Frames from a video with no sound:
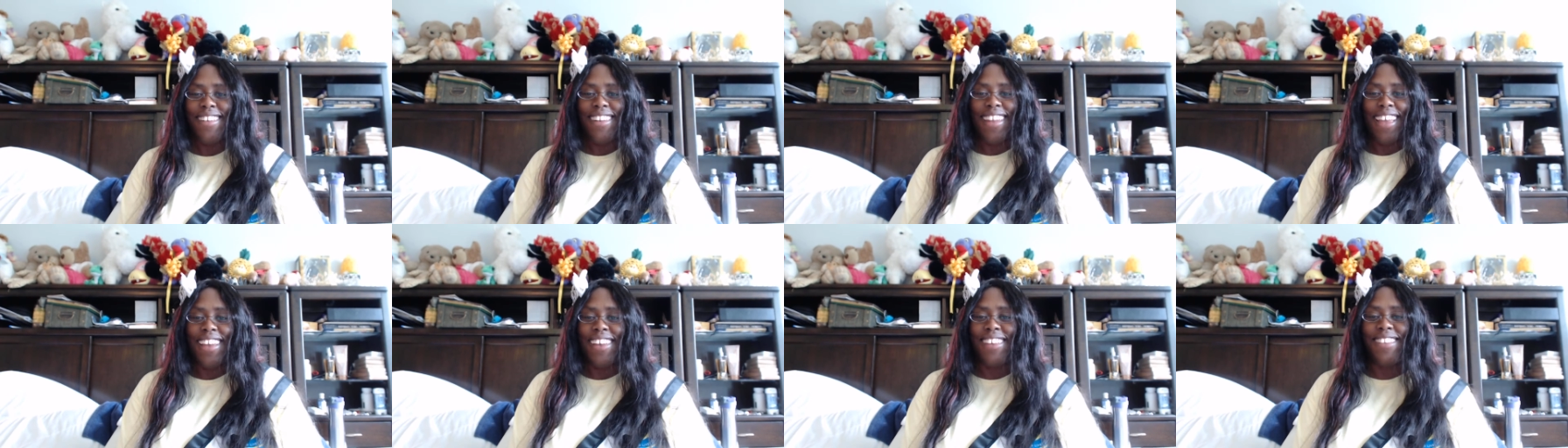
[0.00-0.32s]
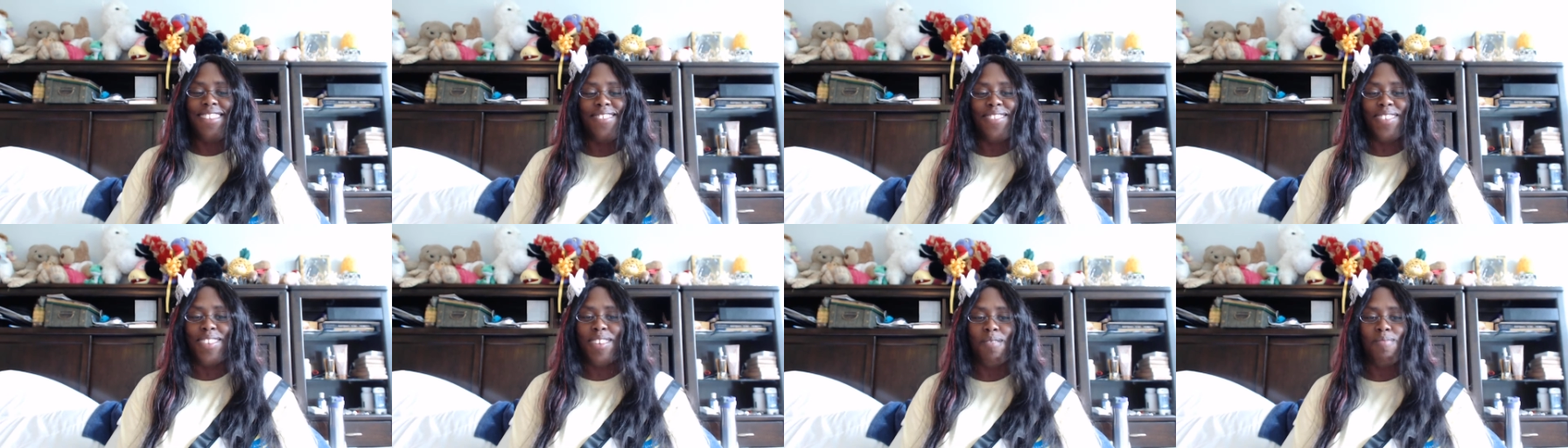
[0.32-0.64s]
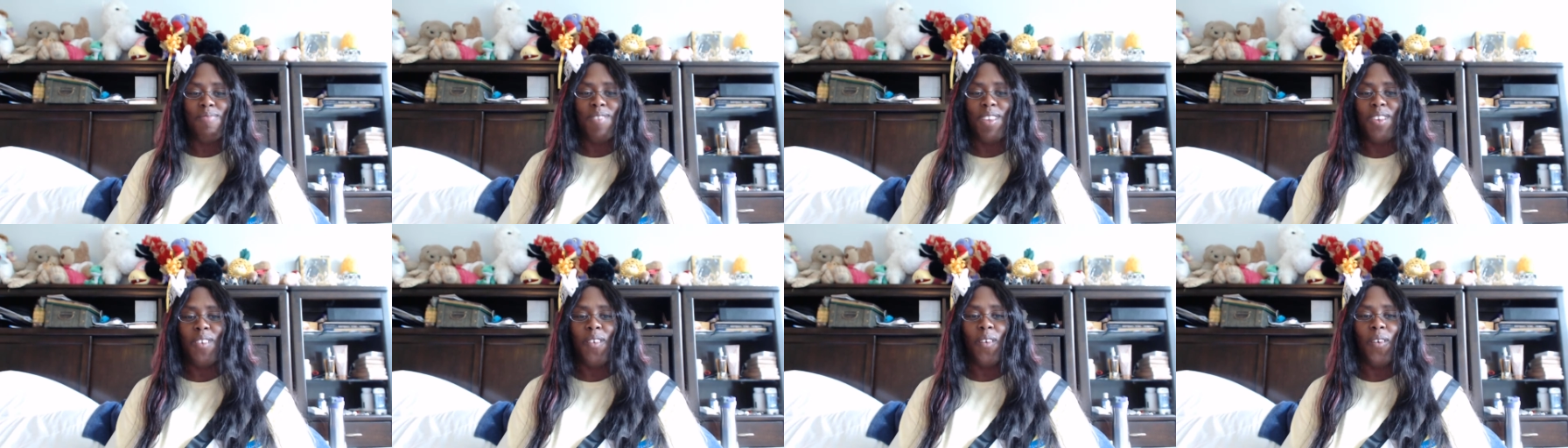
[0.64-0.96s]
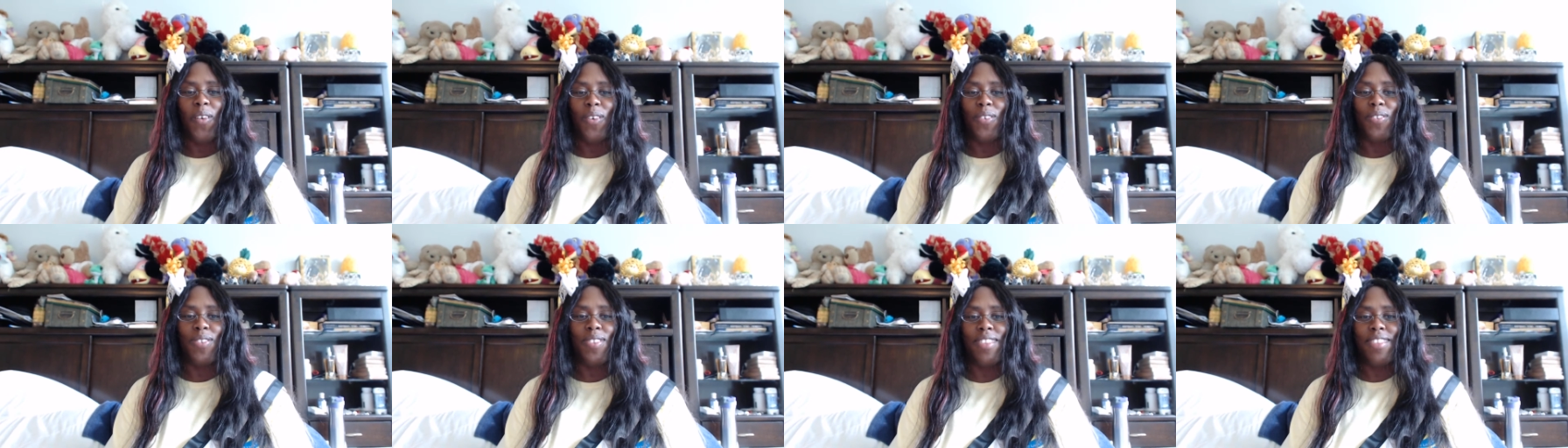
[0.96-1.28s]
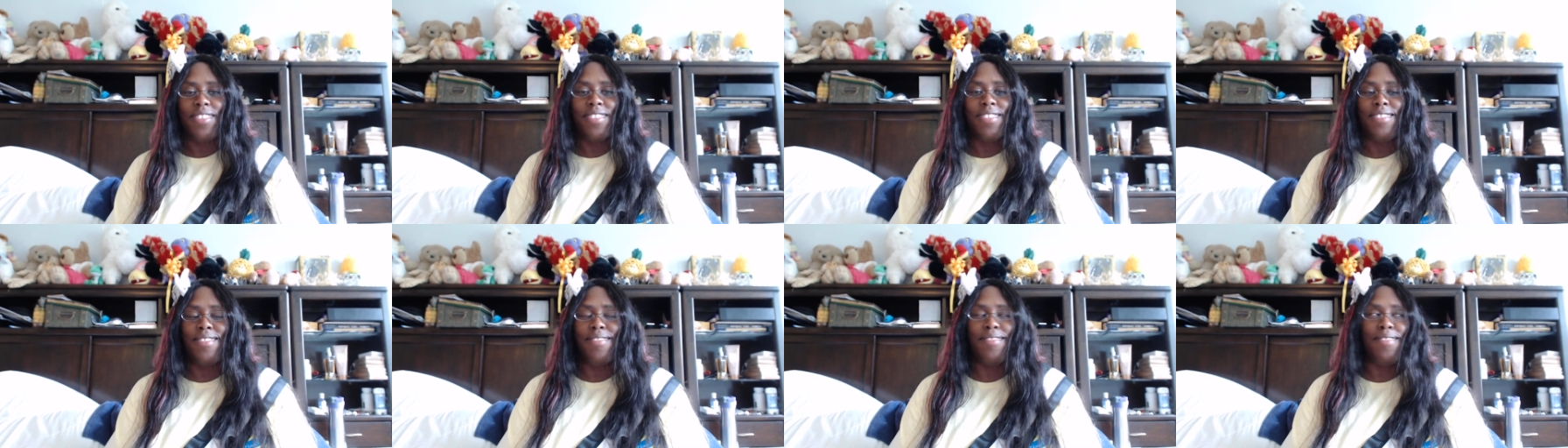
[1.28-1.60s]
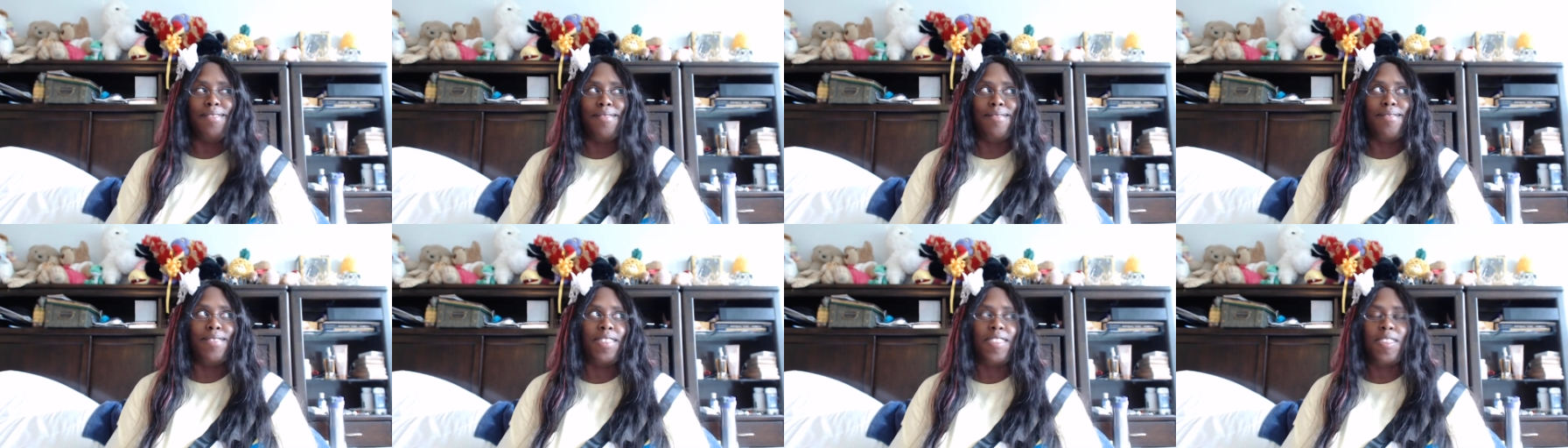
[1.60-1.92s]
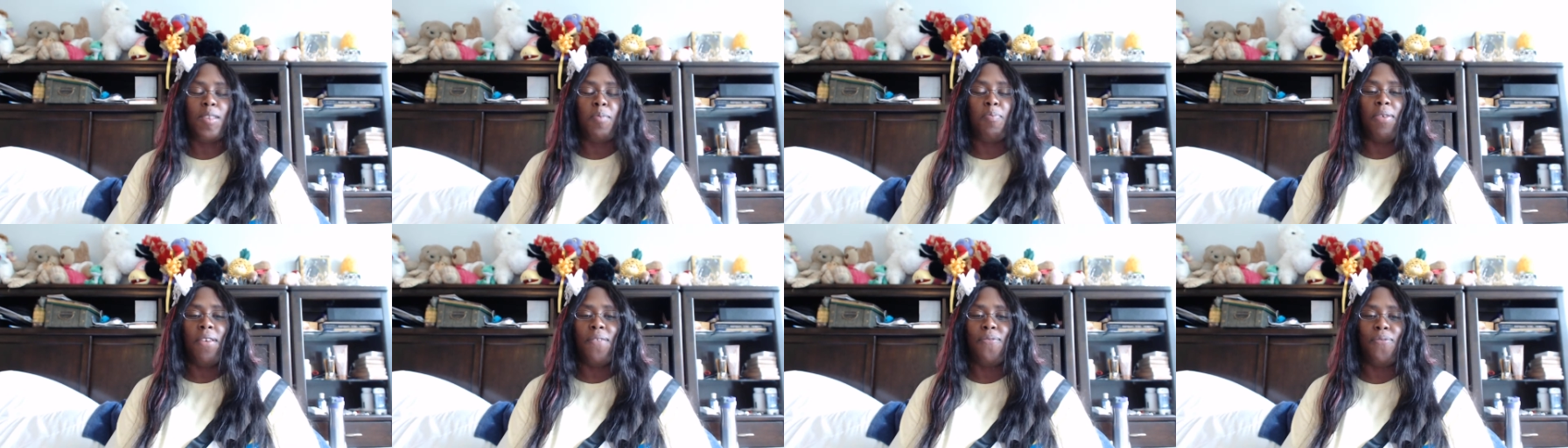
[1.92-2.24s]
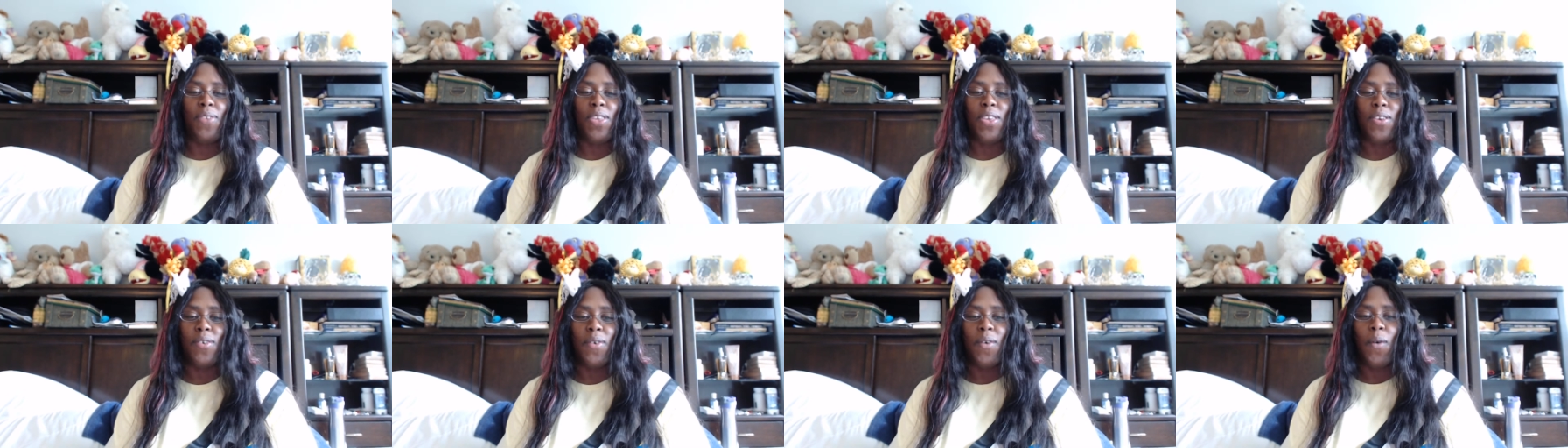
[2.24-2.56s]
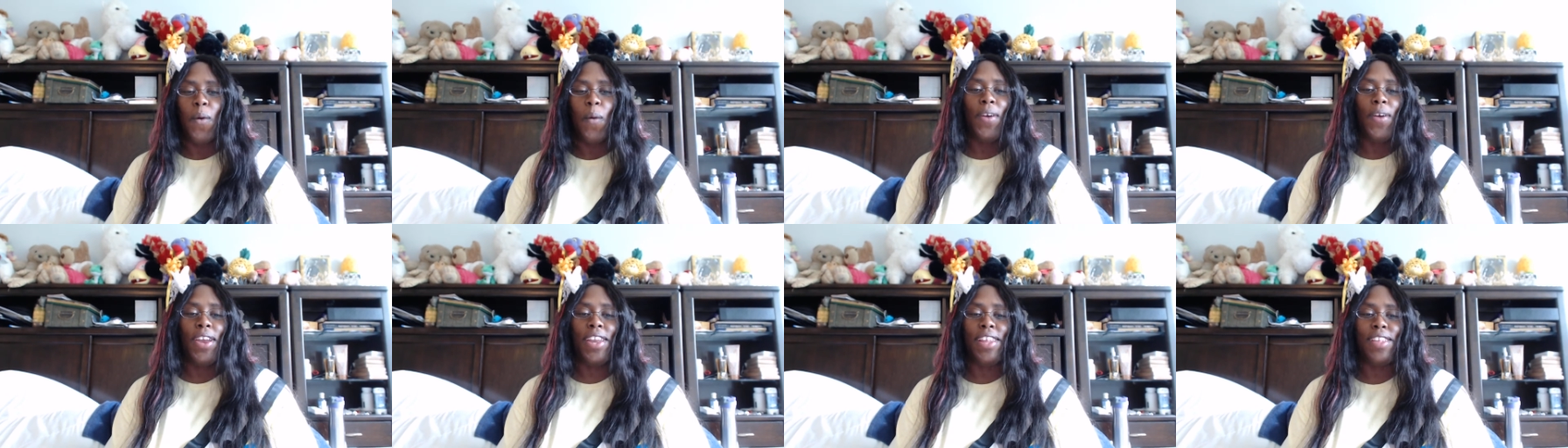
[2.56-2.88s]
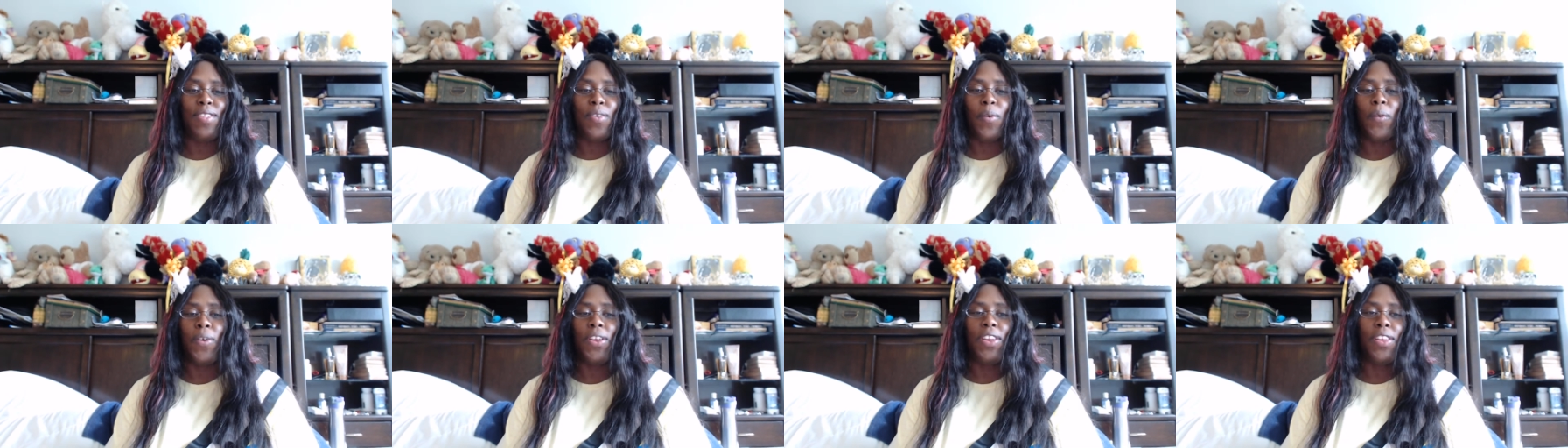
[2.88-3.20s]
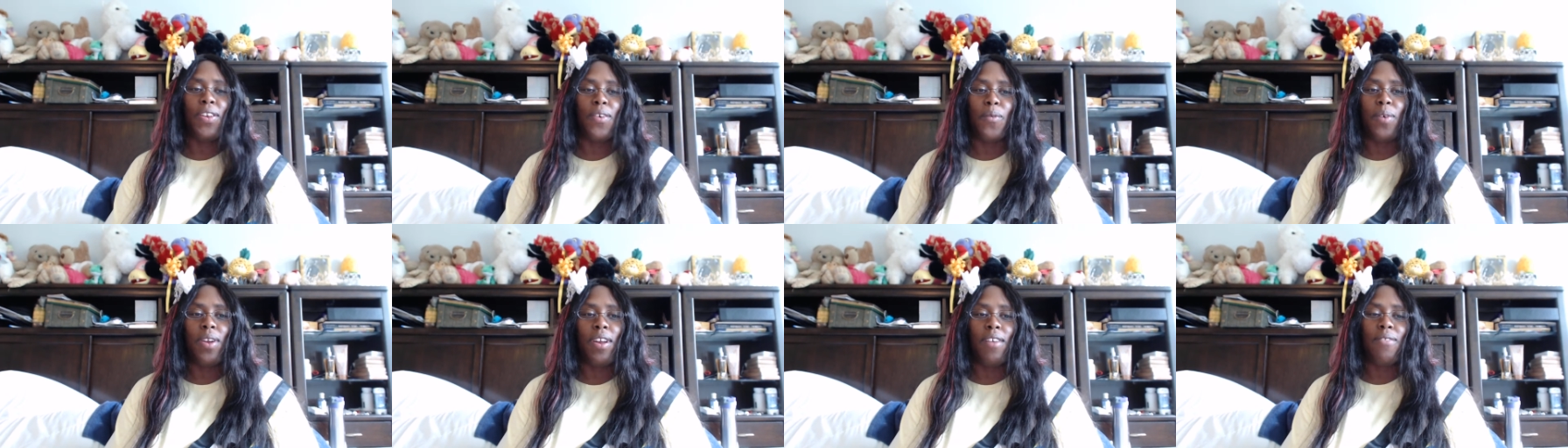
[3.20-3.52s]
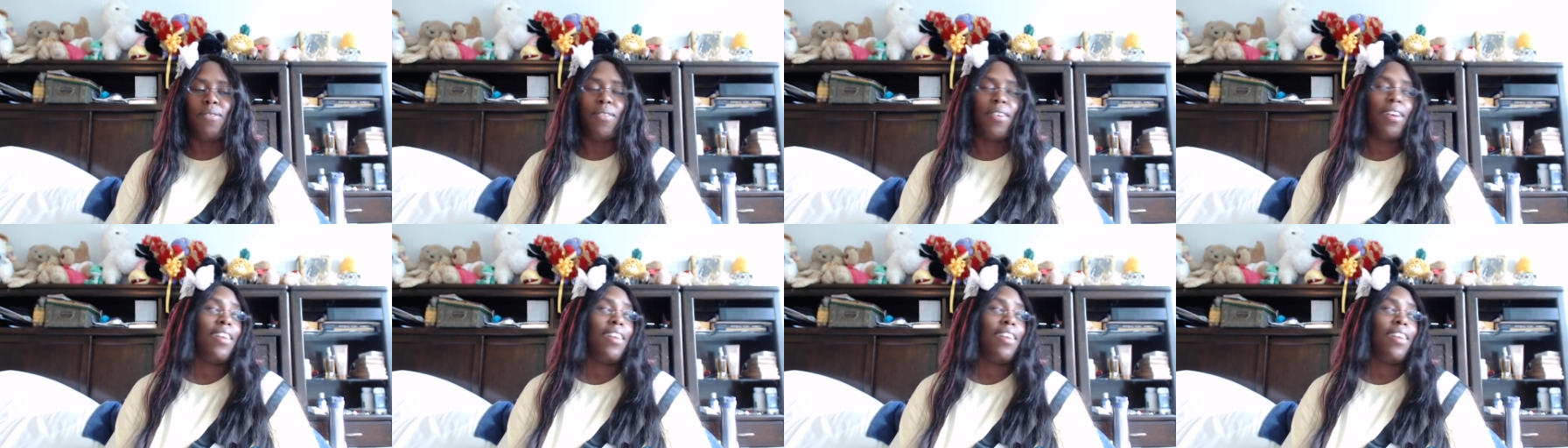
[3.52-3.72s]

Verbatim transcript: like do something all spiffy or hoity-toity or whatever.